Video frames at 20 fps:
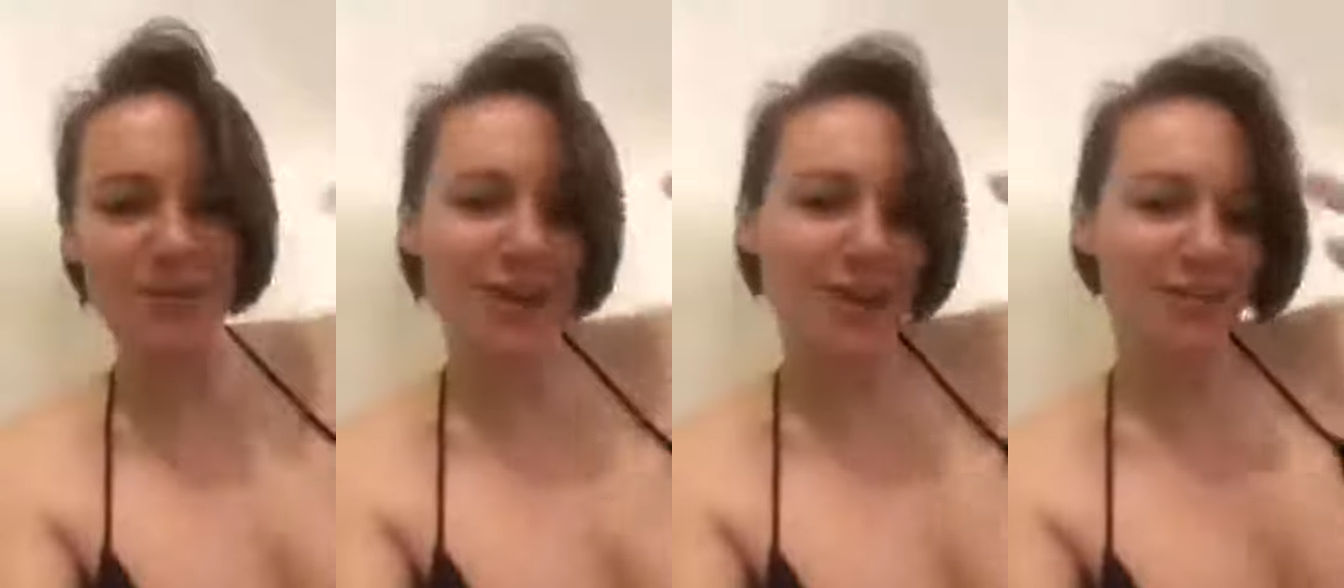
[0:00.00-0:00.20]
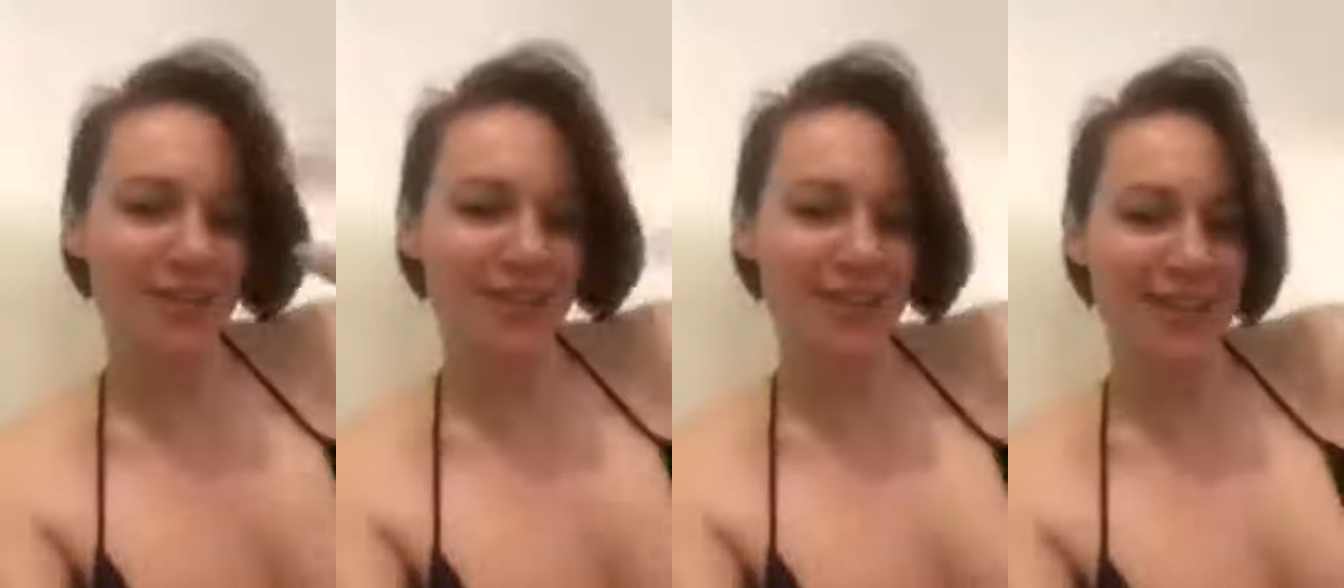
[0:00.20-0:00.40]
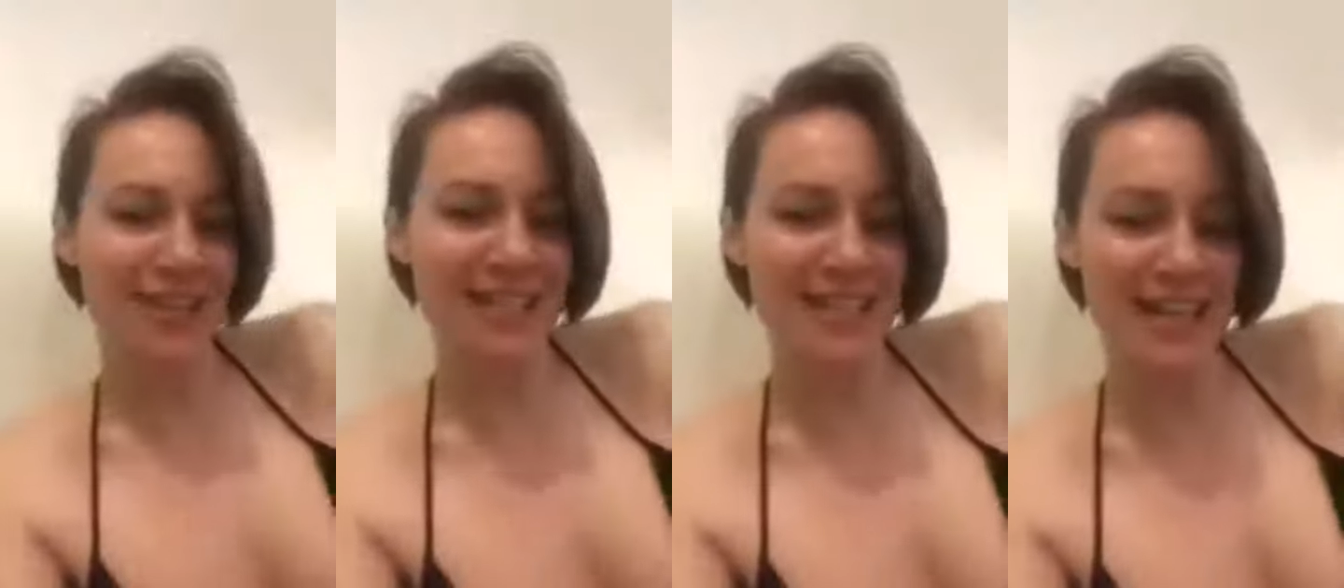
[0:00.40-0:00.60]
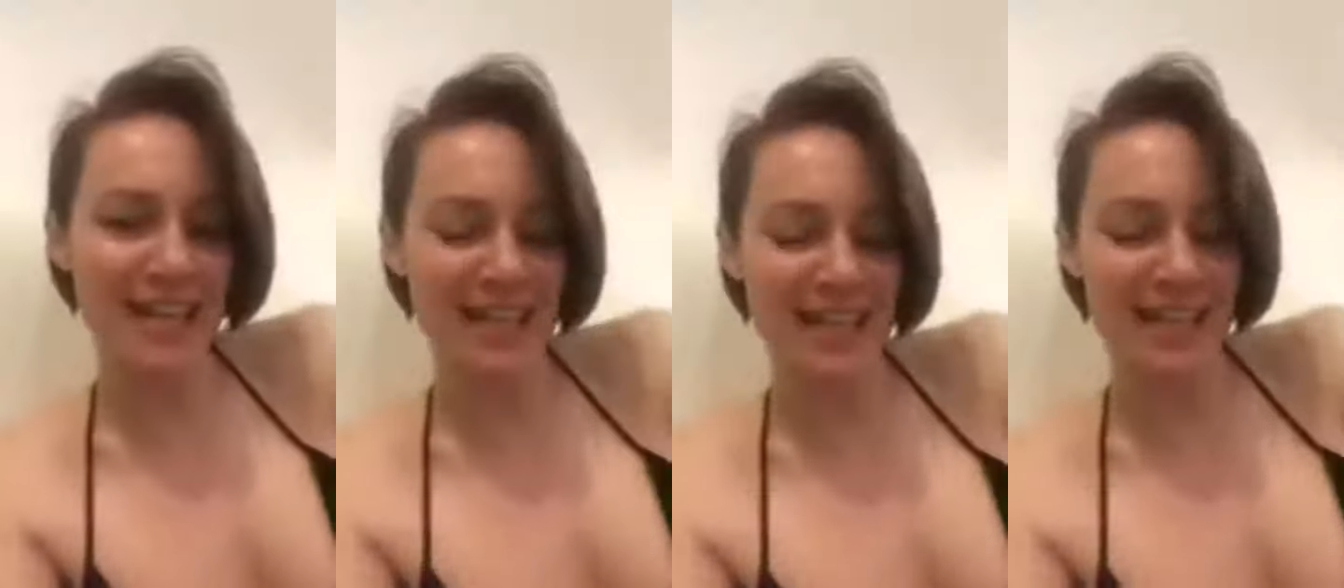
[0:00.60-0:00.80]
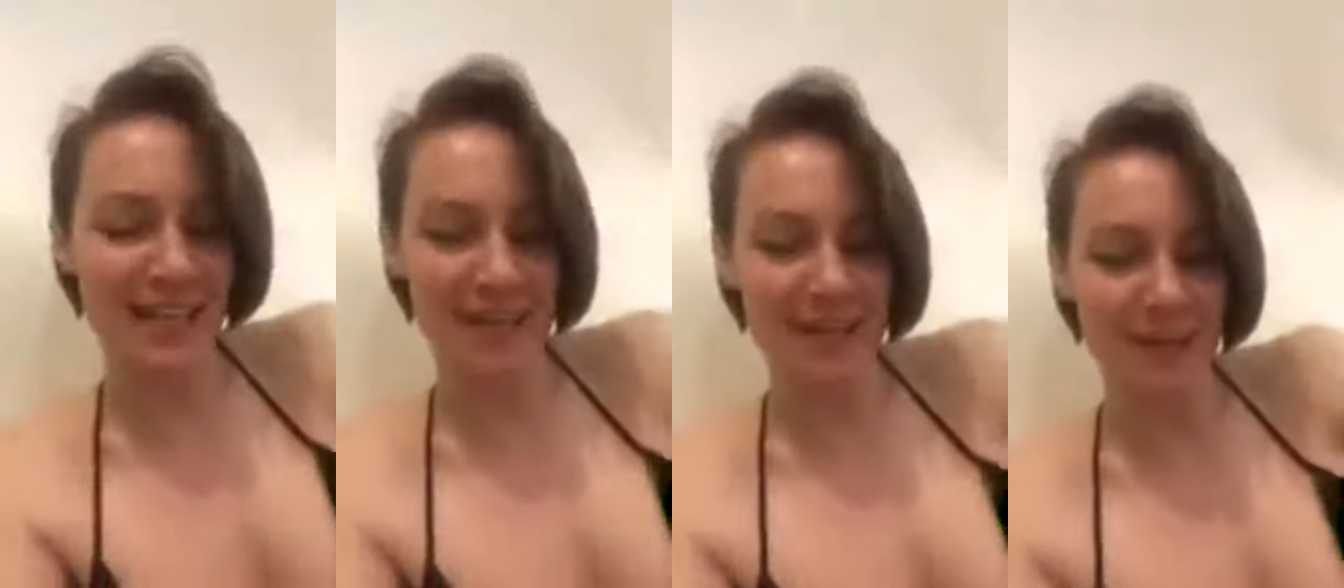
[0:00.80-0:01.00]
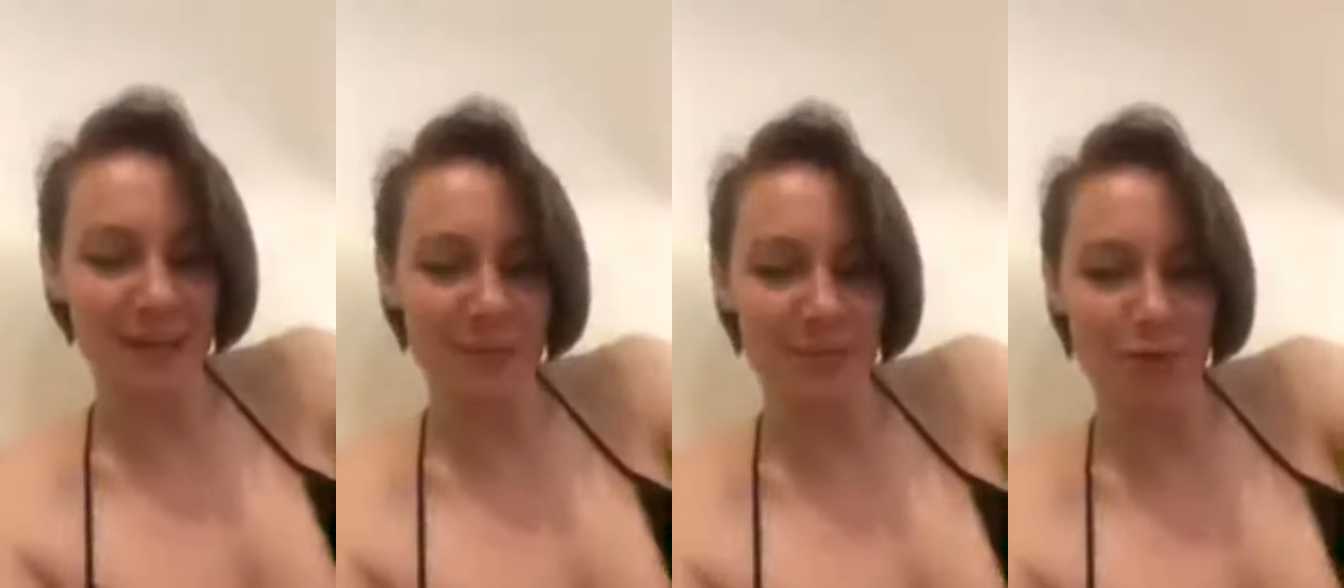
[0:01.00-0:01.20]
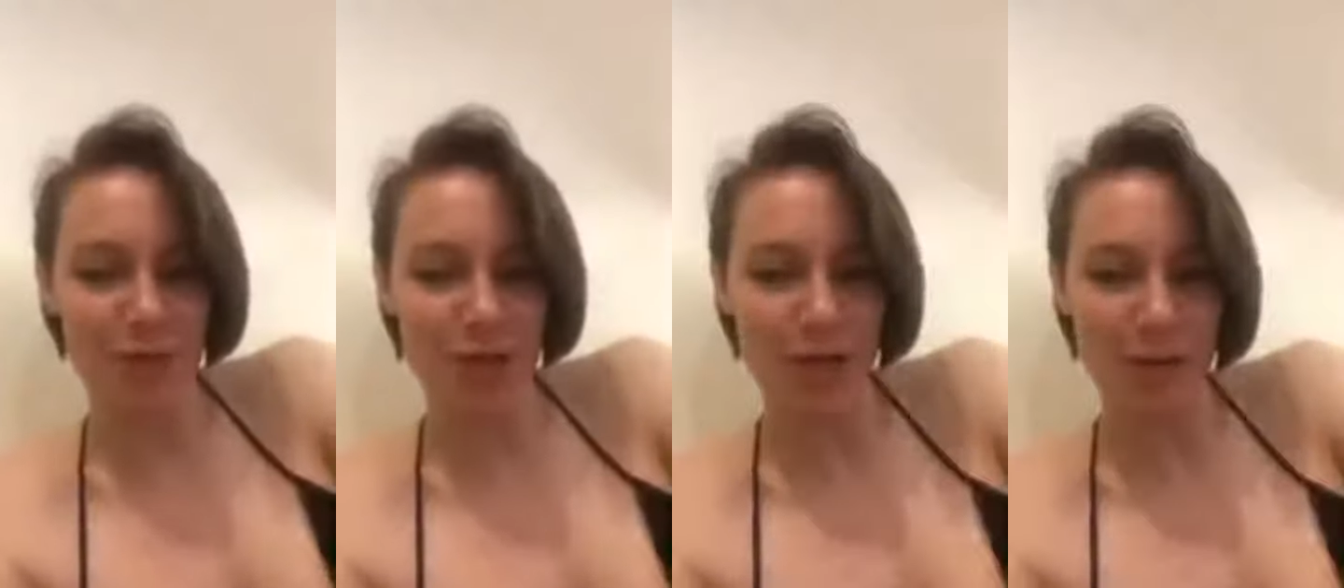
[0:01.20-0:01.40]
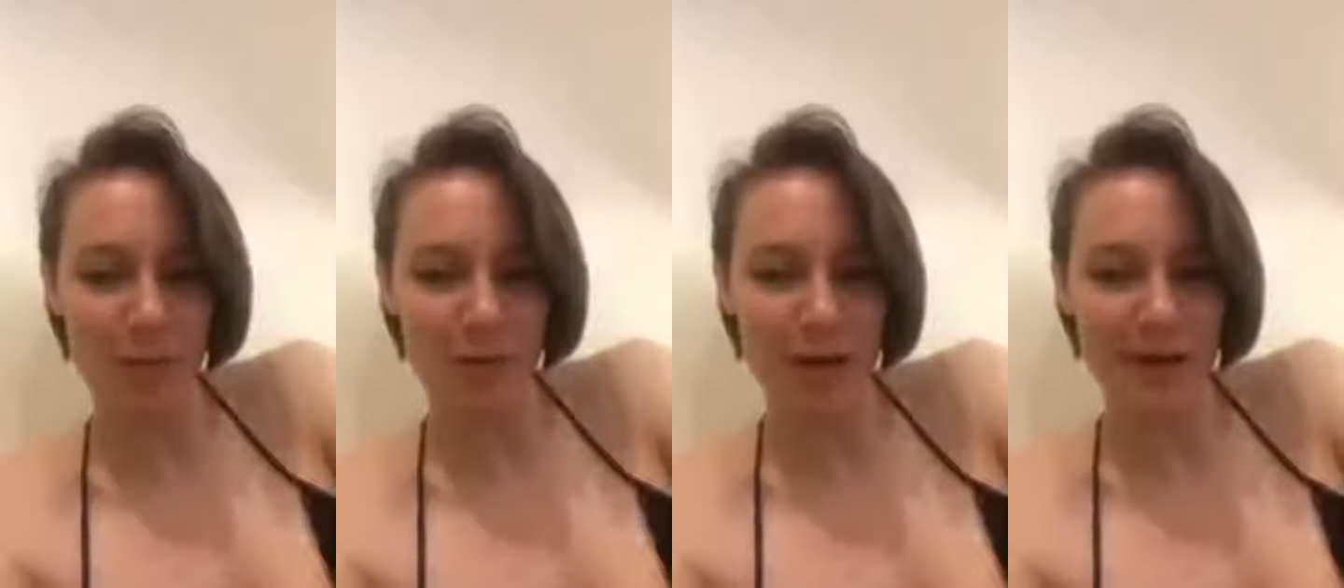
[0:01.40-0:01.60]
off and I dyed it um,
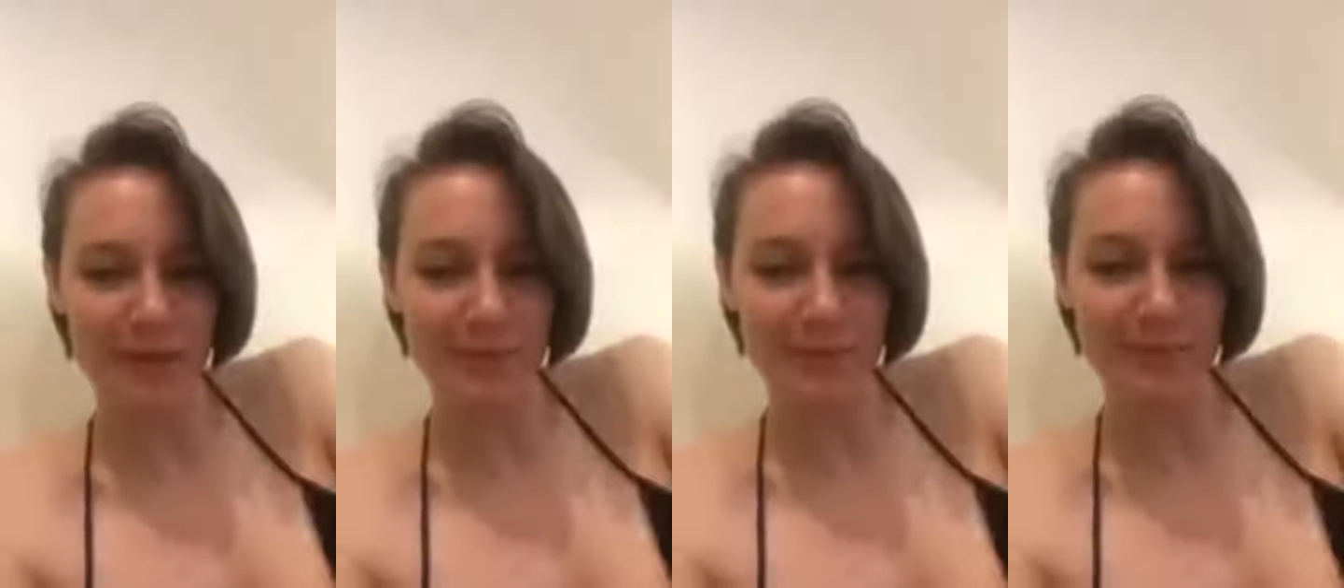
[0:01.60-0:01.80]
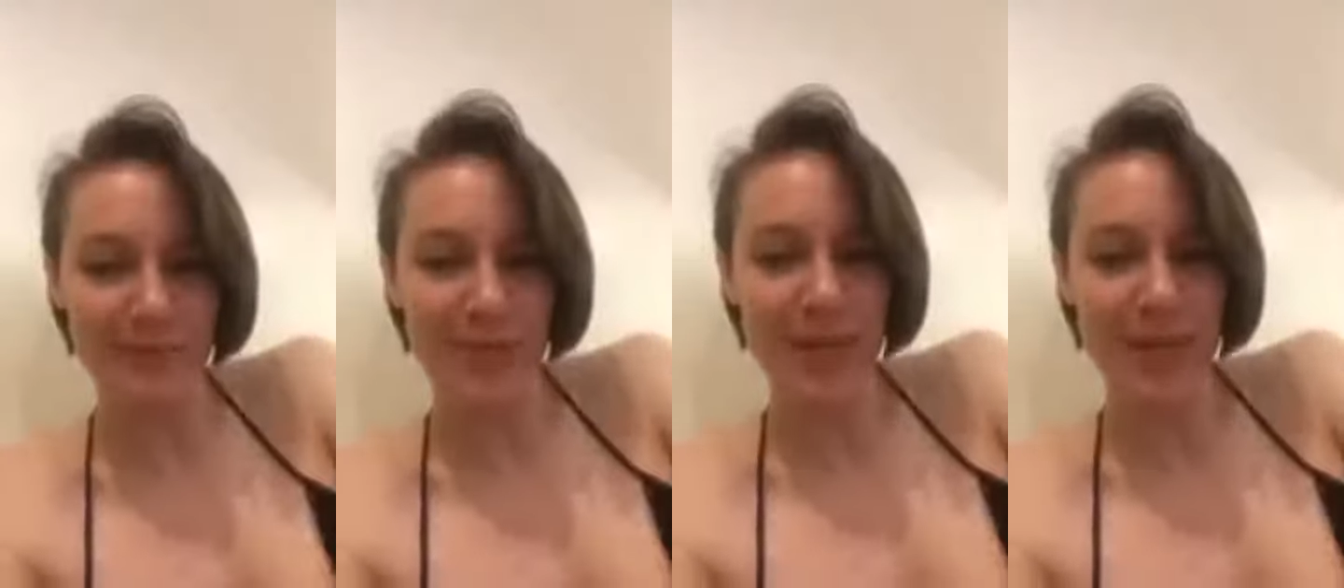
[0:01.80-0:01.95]
dark brown.